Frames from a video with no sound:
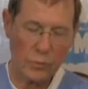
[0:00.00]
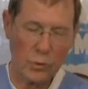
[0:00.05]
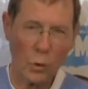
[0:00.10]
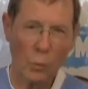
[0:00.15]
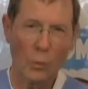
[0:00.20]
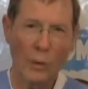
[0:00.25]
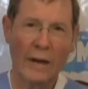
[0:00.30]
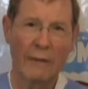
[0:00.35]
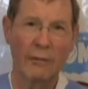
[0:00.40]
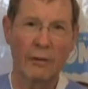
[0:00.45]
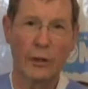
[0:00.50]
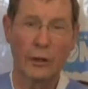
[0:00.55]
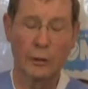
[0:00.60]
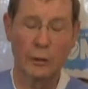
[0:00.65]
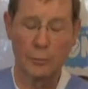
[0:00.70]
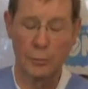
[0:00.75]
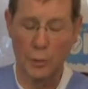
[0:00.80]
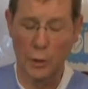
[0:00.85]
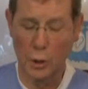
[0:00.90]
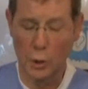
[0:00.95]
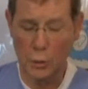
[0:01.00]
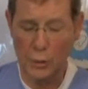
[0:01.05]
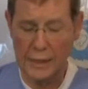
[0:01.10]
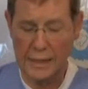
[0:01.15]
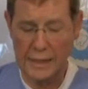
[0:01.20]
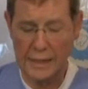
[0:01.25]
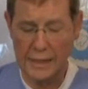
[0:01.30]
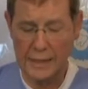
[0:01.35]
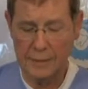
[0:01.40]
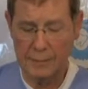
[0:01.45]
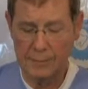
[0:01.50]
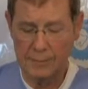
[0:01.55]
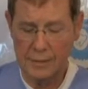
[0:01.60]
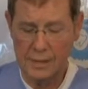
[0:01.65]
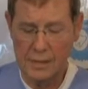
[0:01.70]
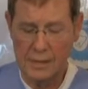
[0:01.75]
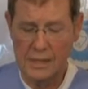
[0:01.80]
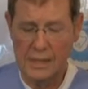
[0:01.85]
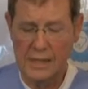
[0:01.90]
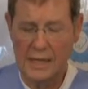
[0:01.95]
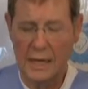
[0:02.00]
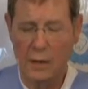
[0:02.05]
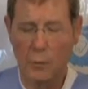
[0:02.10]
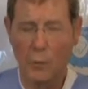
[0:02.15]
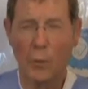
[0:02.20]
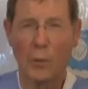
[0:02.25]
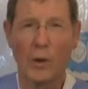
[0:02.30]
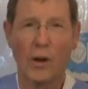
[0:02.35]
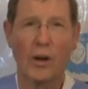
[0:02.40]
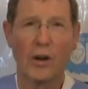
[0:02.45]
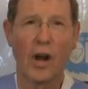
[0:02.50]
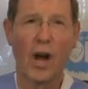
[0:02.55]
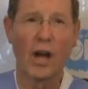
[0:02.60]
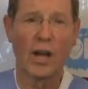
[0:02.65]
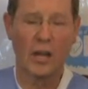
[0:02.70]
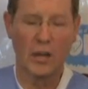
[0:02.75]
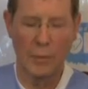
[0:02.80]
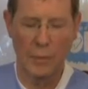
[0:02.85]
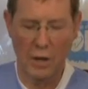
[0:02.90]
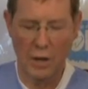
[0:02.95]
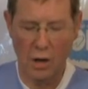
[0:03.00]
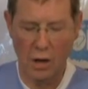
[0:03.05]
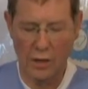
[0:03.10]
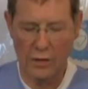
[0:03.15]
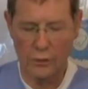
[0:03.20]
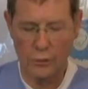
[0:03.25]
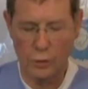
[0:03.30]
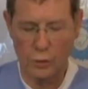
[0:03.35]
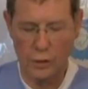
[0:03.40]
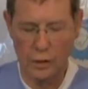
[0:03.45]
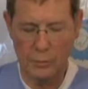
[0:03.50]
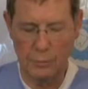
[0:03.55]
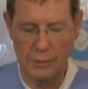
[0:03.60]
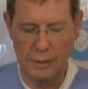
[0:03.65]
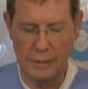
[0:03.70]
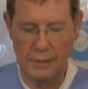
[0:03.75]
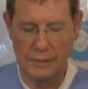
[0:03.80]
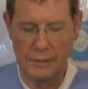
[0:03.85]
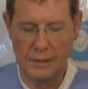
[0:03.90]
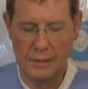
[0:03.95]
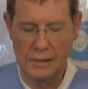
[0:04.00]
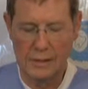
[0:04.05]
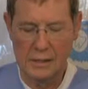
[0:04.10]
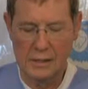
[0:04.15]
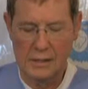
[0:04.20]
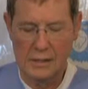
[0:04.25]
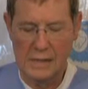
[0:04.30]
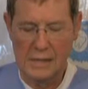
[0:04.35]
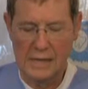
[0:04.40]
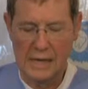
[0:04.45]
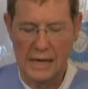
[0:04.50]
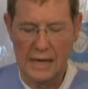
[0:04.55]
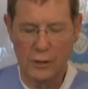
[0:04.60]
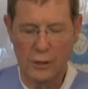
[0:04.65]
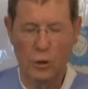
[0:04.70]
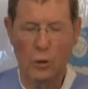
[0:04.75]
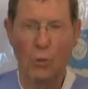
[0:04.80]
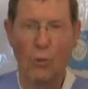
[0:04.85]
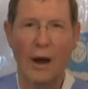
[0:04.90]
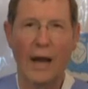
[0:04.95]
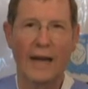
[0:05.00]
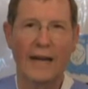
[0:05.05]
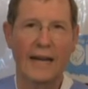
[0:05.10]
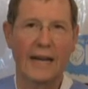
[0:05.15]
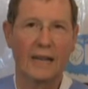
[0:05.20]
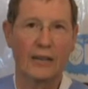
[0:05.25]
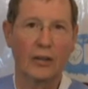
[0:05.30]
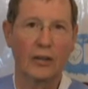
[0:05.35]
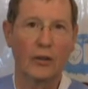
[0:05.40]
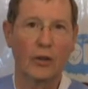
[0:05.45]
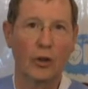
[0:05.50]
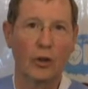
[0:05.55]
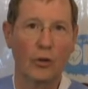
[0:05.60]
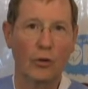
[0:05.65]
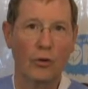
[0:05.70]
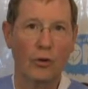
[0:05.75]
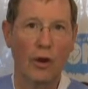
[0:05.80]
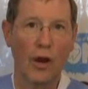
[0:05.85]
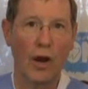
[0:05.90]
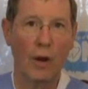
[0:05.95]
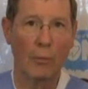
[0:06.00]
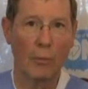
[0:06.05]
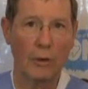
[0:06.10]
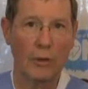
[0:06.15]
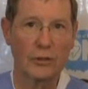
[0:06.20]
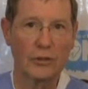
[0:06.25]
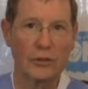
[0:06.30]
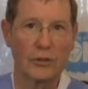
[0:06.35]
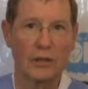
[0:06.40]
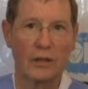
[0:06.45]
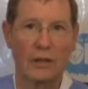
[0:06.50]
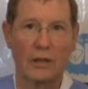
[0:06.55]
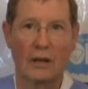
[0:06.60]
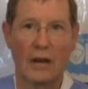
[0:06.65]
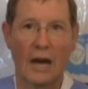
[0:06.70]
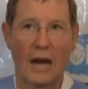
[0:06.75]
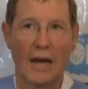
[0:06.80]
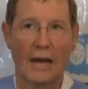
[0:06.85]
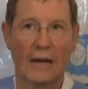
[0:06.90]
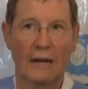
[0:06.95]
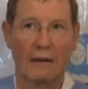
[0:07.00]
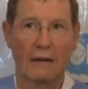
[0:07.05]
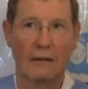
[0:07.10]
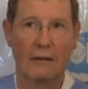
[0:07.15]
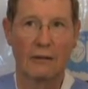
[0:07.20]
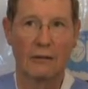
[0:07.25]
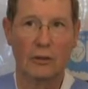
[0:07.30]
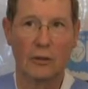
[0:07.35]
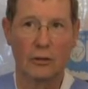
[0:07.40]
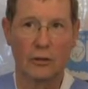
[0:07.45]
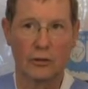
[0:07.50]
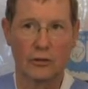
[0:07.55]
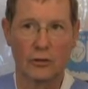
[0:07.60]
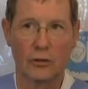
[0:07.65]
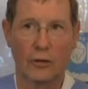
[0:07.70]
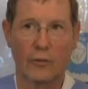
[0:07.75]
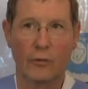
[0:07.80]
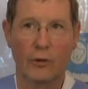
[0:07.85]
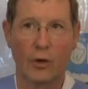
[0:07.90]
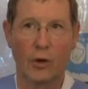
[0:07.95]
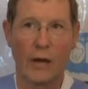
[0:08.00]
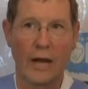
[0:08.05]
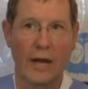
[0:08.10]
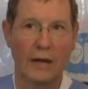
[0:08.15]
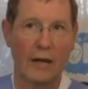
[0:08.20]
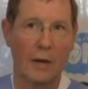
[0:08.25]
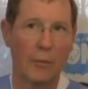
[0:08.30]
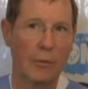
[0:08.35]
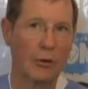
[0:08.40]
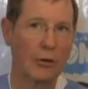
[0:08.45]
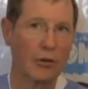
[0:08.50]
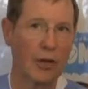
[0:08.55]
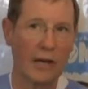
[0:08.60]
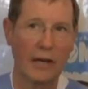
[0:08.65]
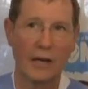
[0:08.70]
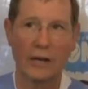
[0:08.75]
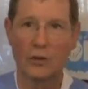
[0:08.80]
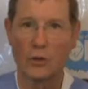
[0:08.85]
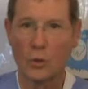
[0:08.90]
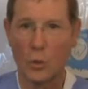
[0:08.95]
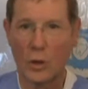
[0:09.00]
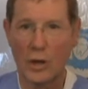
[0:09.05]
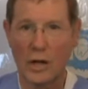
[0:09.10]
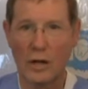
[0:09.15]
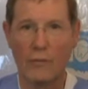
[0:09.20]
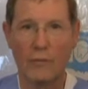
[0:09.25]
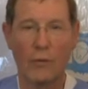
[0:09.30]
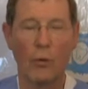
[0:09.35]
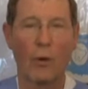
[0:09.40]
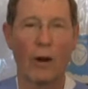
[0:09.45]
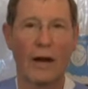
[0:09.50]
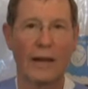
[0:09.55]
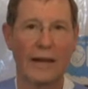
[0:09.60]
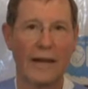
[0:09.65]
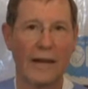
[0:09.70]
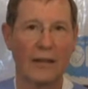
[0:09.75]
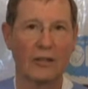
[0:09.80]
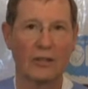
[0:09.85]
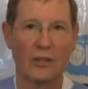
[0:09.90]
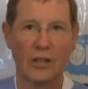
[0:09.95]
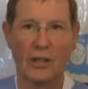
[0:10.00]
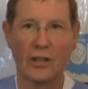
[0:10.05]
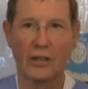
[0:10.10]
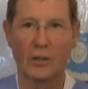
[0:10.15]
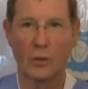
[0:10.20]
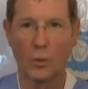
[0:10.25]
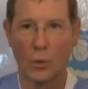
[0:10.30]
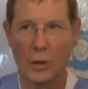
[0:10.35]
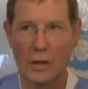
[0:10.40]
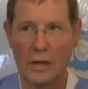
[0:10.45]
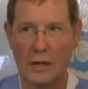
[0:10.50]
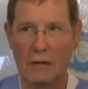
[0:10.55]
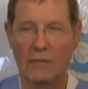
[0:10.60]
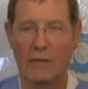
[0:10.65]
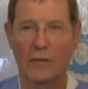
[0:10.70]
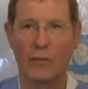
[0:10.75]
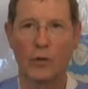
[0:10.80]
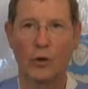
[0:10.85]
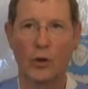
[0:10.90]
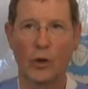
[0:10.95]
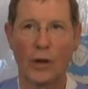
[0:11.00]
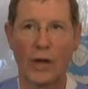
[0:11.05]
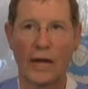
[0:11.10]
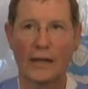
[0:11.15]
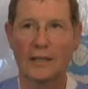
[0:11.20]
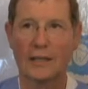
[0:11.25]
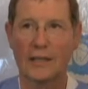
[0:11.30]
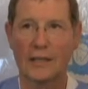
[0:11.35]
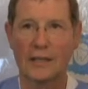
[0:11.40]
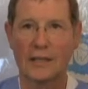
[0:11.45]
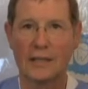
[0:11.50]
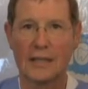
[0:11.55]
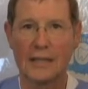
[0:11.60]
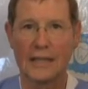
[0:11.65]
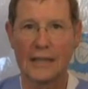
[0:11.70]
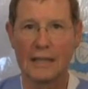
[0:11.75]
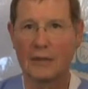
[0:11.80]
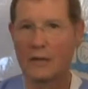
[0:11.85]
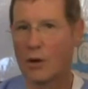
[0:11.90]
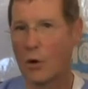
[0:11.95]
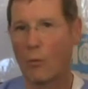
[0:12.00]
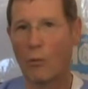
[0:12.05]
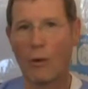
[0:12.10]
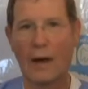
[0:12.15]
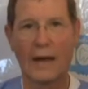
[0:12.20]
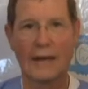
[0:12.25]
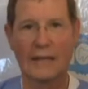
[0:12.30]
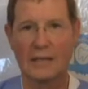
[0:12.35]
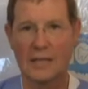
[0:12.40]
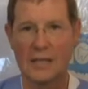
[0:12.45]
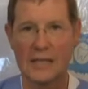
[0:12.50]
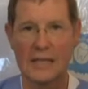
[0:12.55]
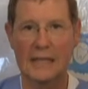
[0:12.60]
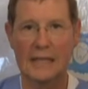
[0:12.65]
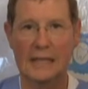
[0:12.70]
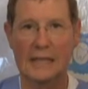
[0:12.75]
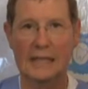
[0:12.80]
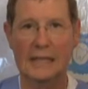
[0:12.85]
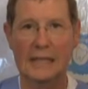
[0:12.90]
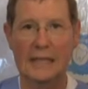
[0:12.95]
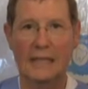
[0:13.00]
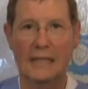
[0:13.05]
we have to use blue ink, and we want to document all the treatment. And you'll write down the tooth numbers. So if you took out number 10 and 12, you write down 10 and 12. If you took out 10 teeth, don't write 10,